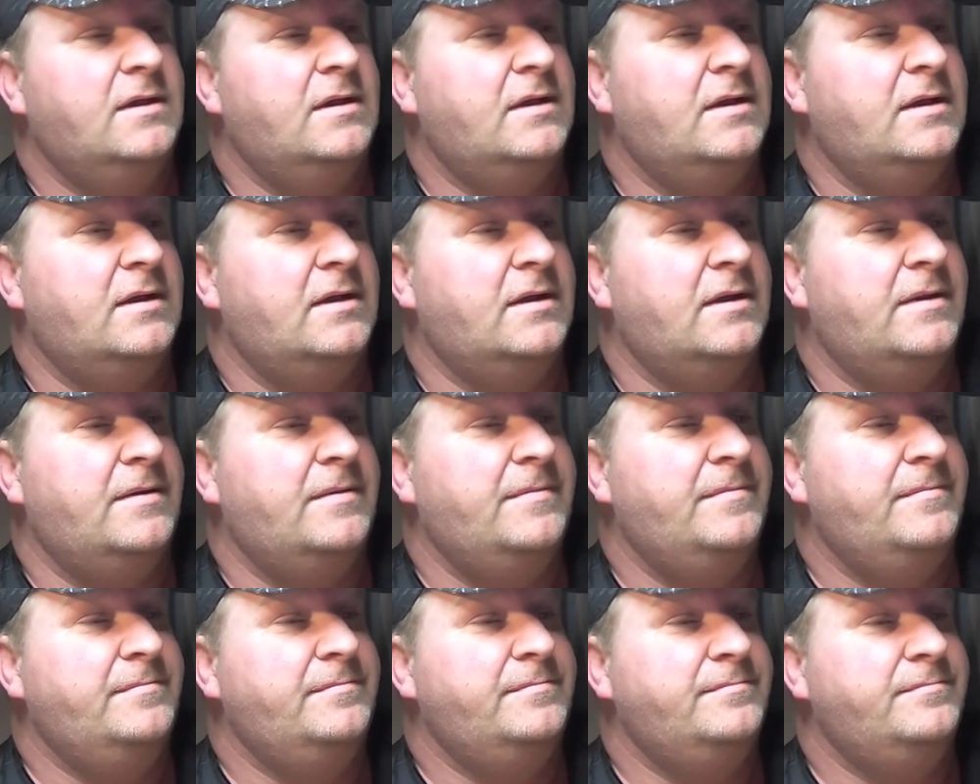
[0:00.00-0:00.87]
Um,
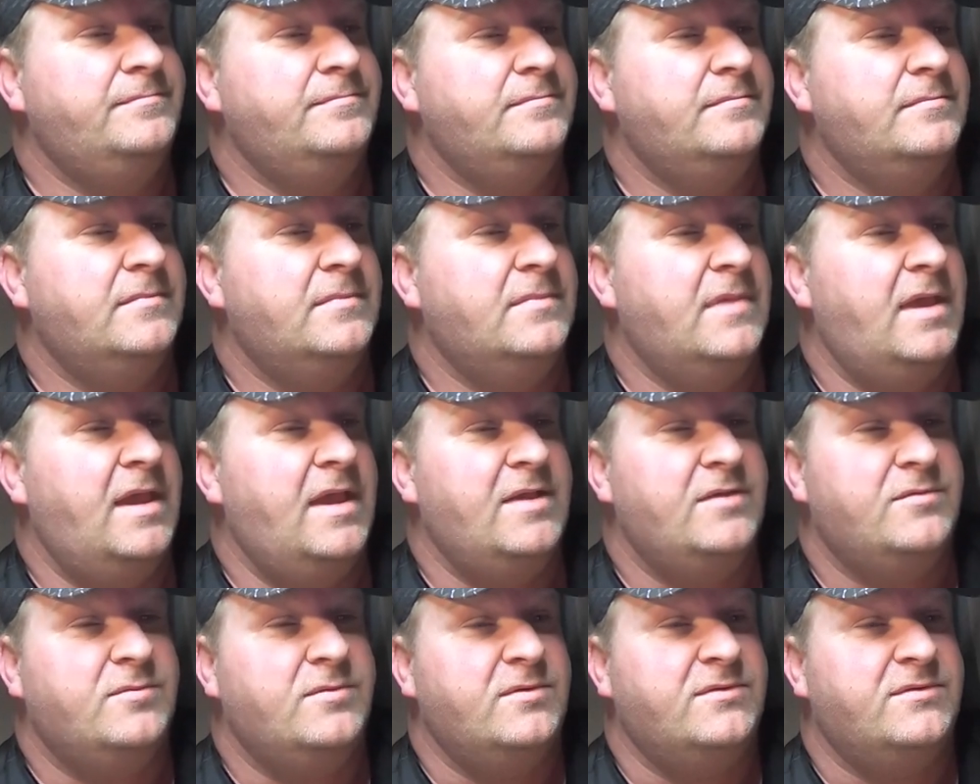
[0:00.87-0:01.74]

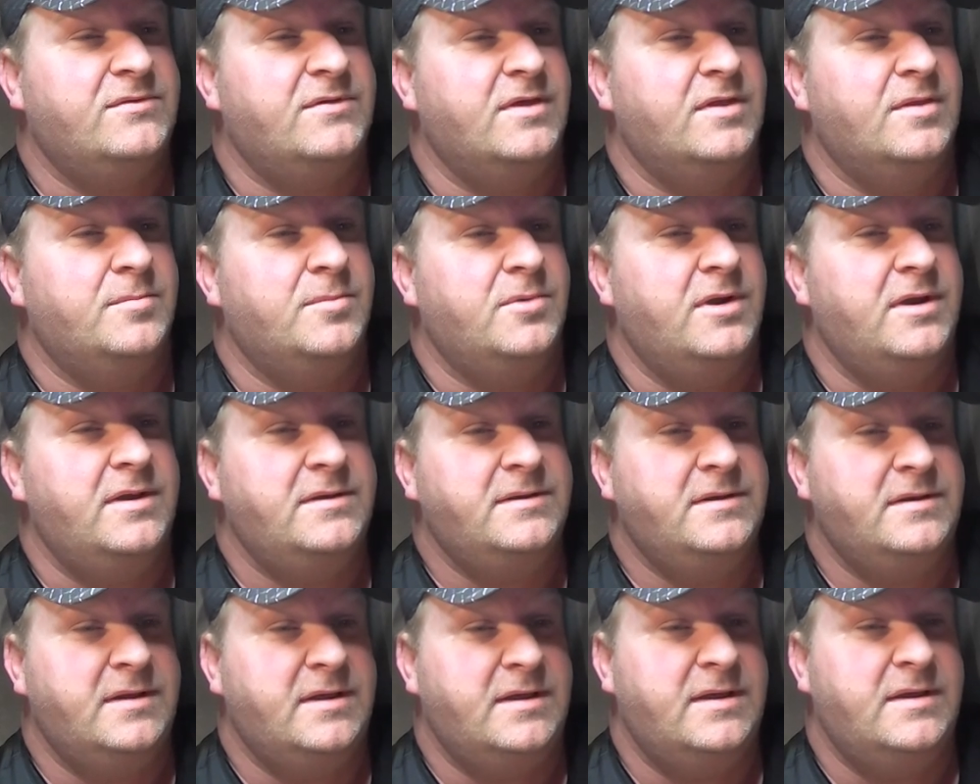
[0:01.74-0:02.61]
as we celebrate
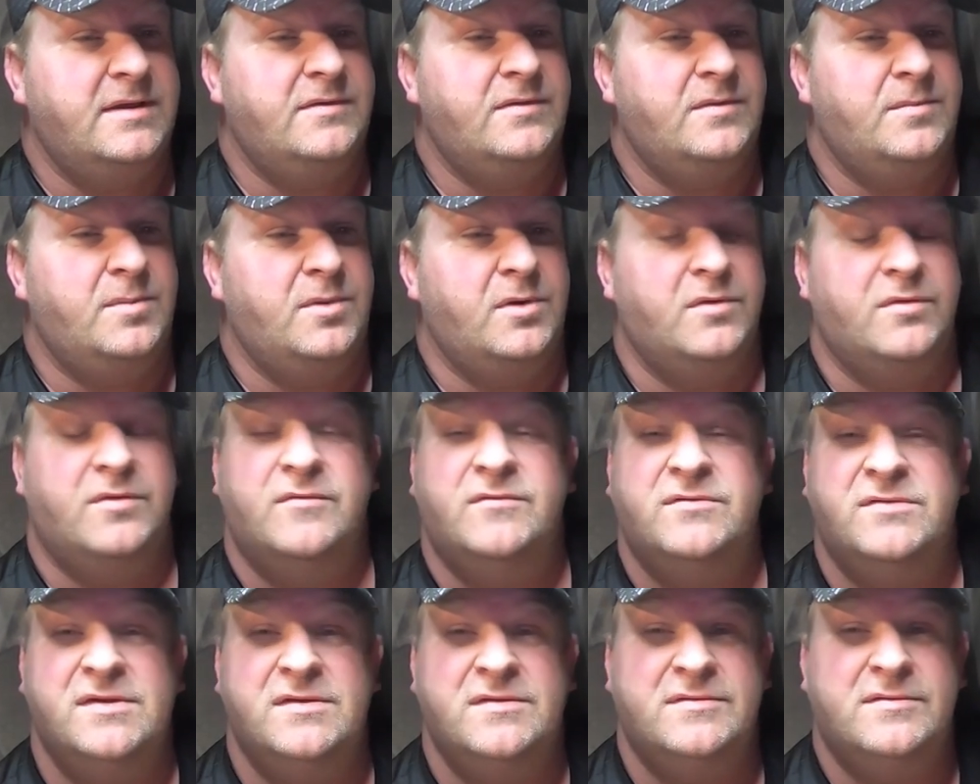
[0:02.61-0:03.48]
today the birth
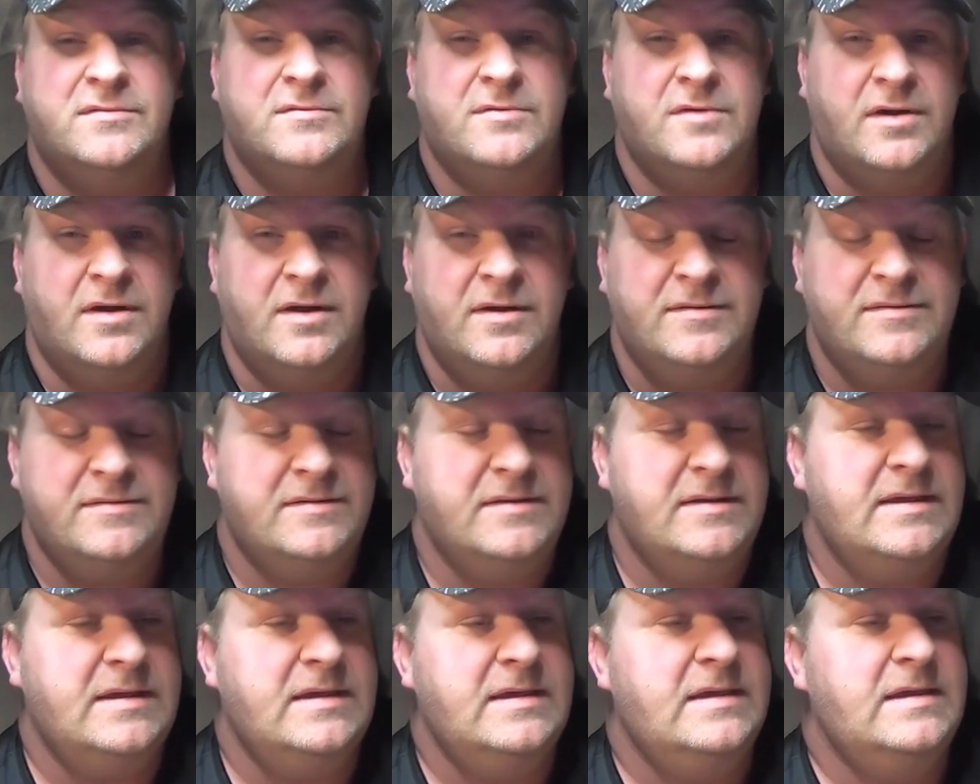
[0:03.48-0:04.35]
of Jesus Christ.